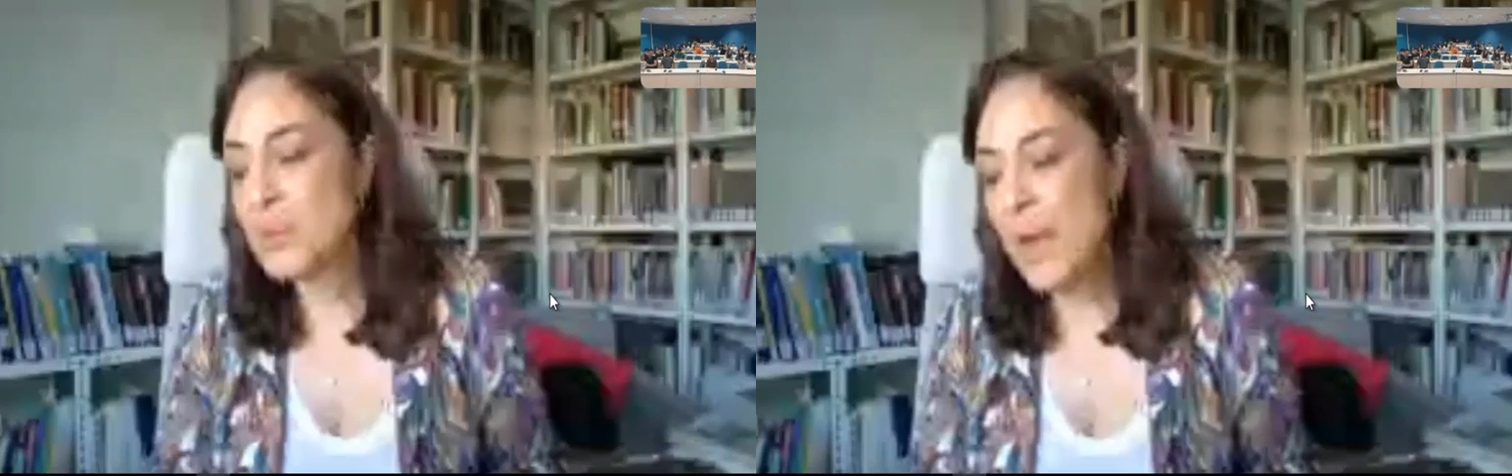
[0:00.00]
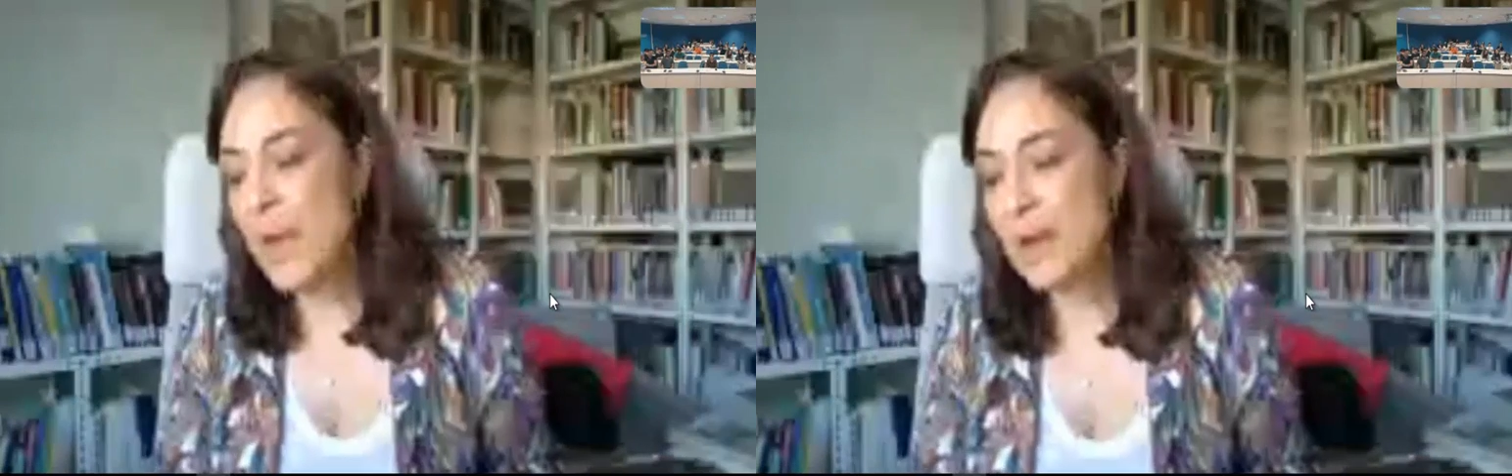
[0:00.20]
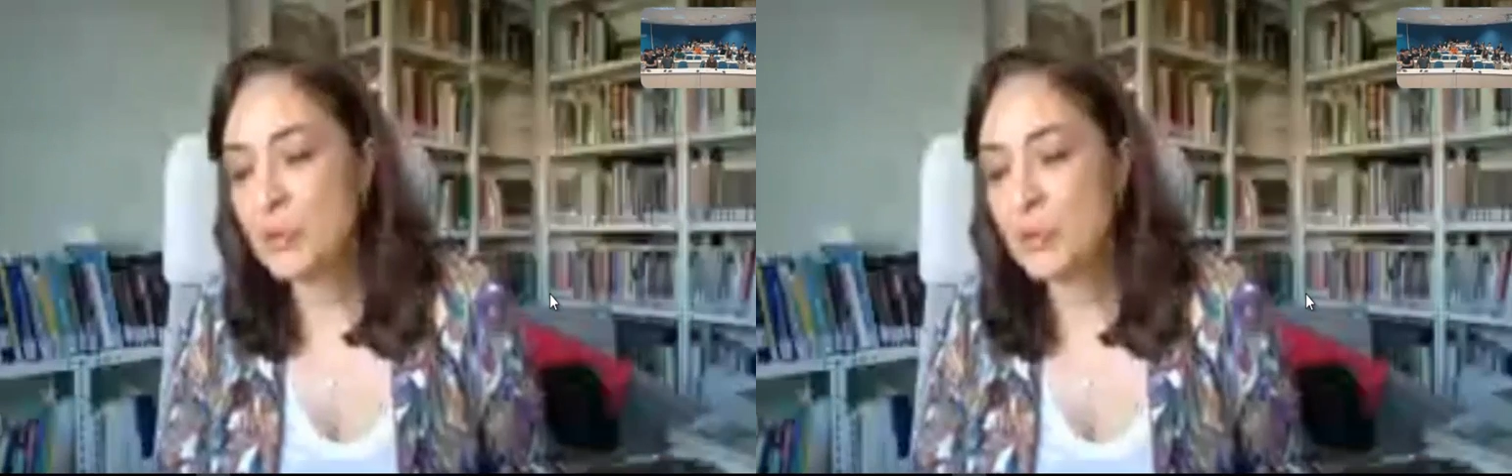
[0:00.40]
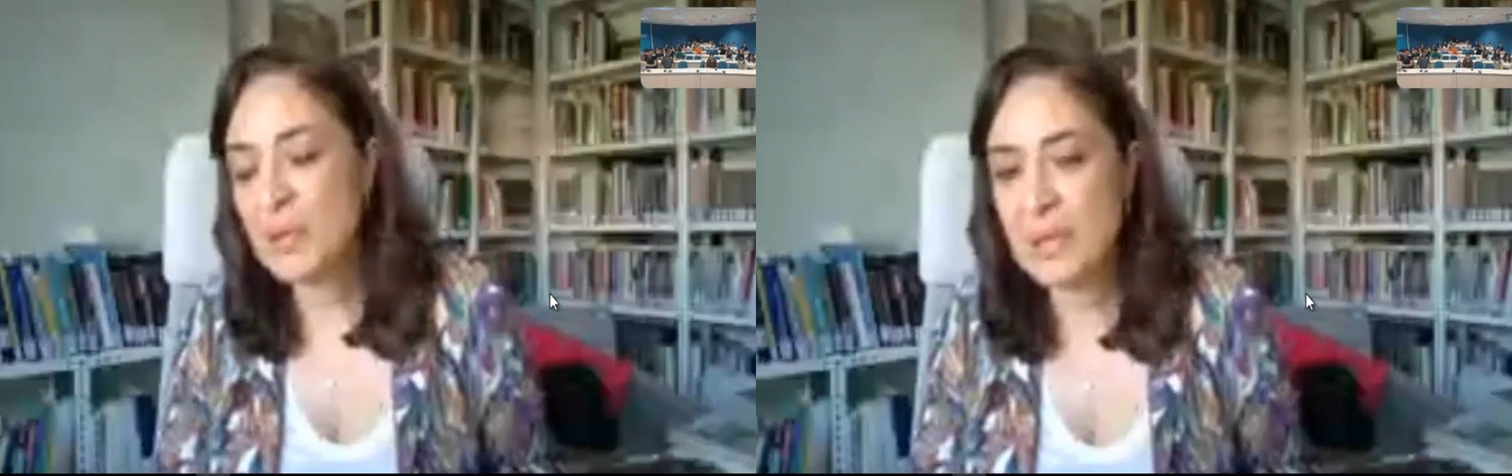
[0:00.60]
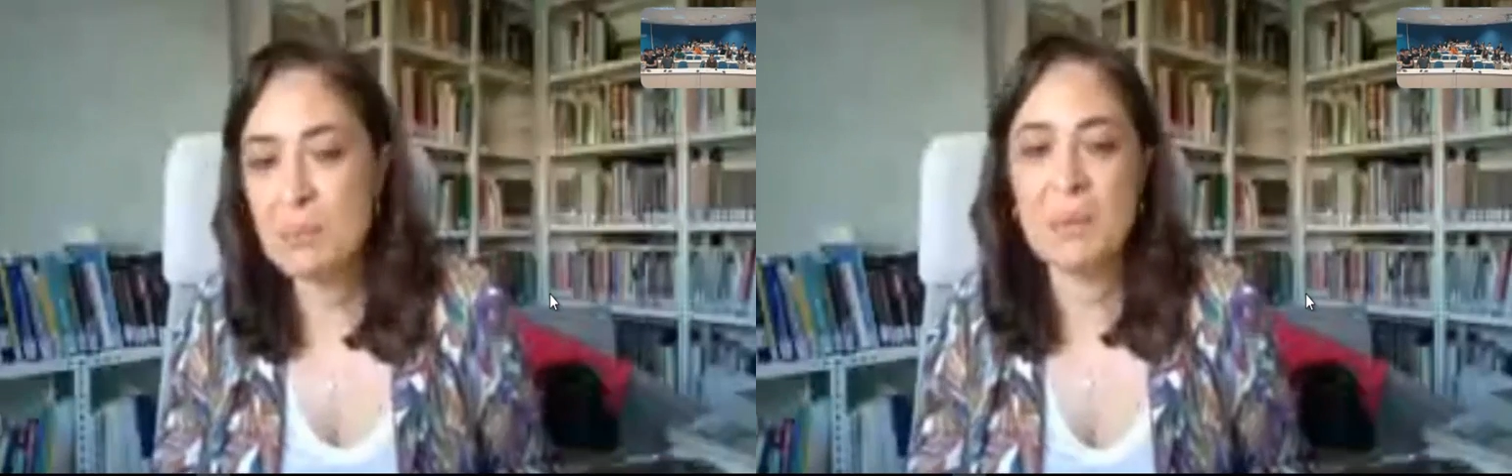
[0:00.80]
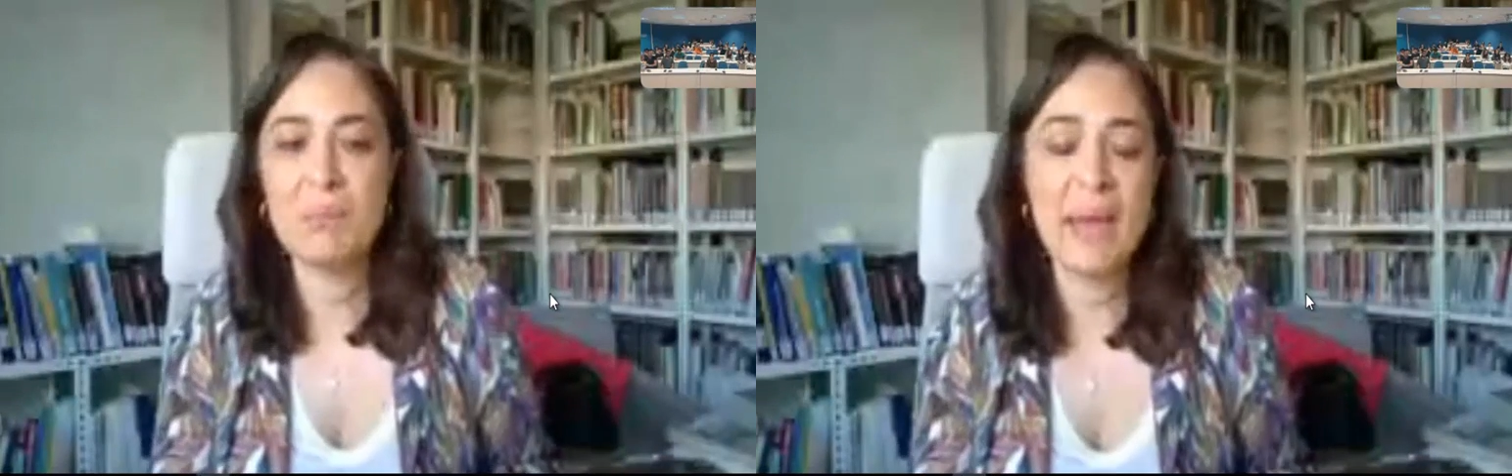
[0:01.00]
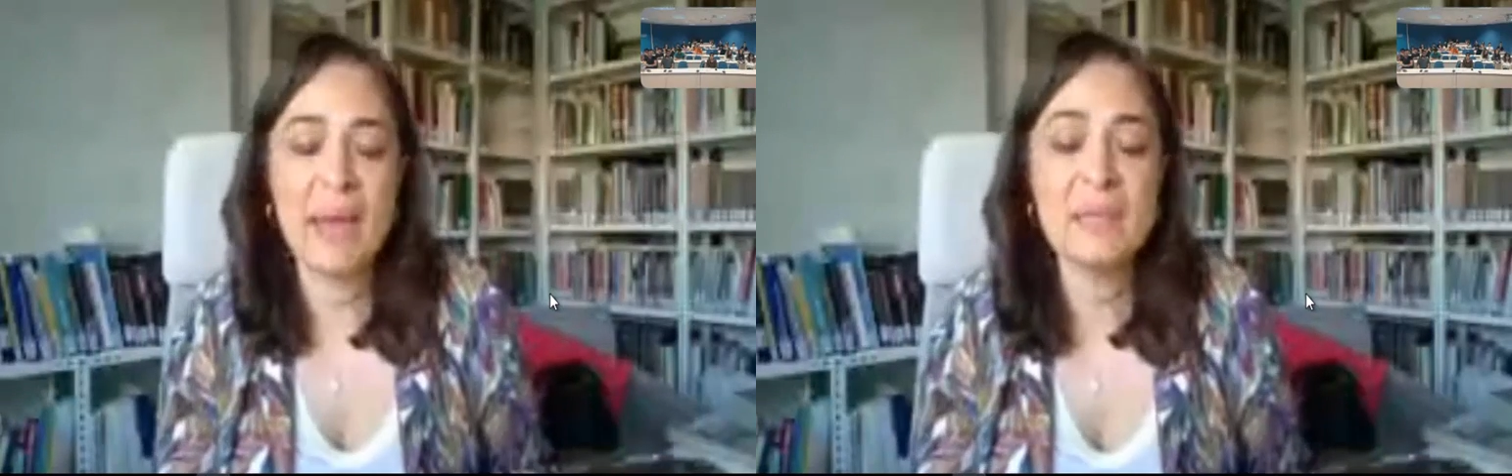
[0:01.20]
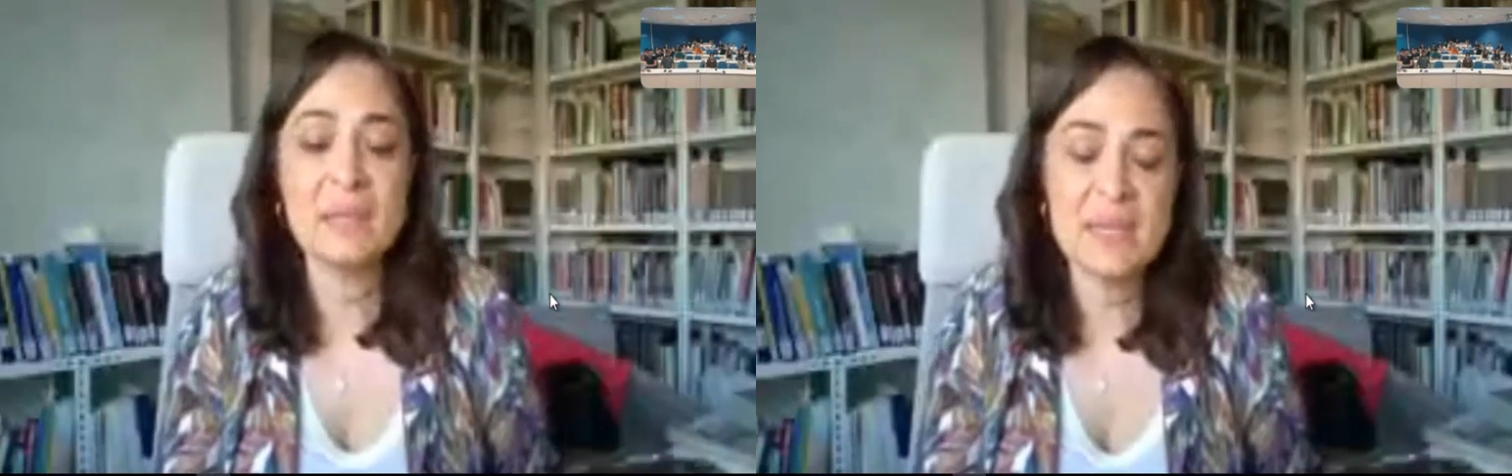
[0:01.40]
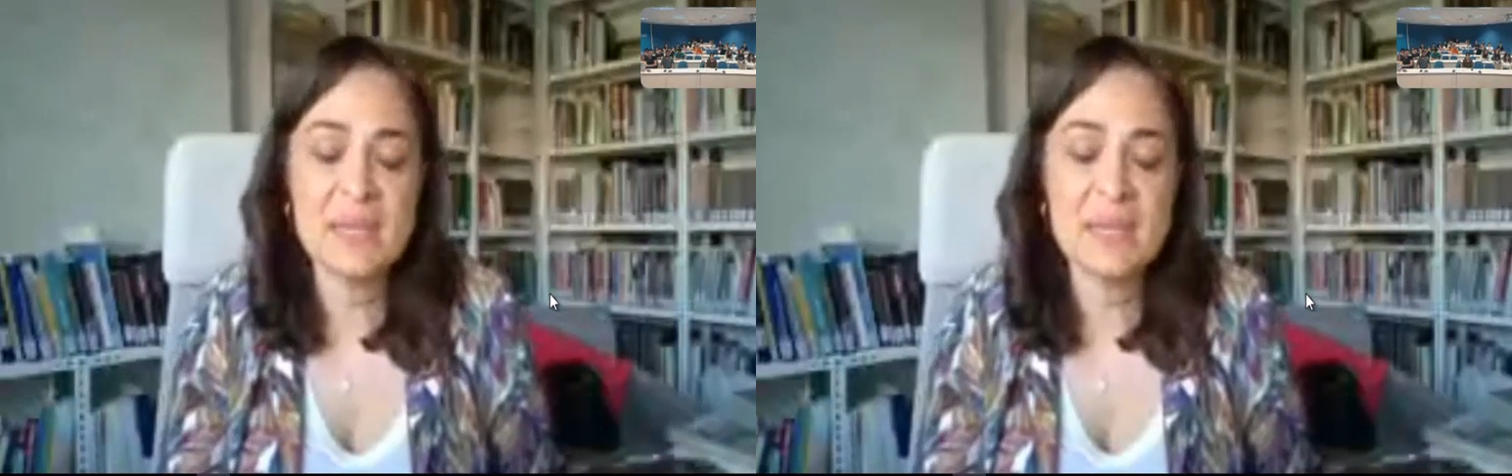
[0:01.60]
have to keep in mind